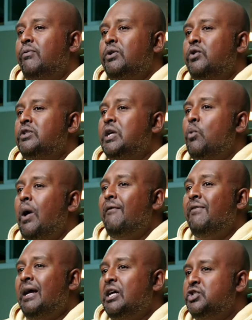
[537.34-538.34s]
for reducing
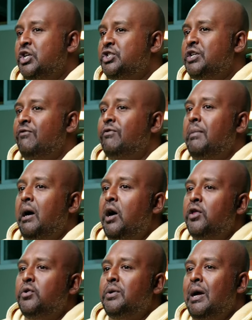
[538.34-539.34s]
Wi-Fi congestion from
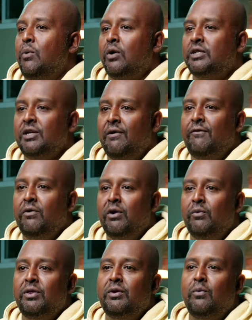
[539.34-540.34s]
other networks
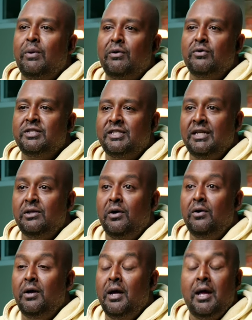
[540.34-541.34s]
interfering with your router
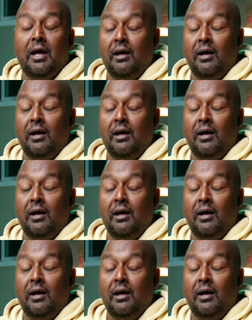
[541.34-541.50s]
signal.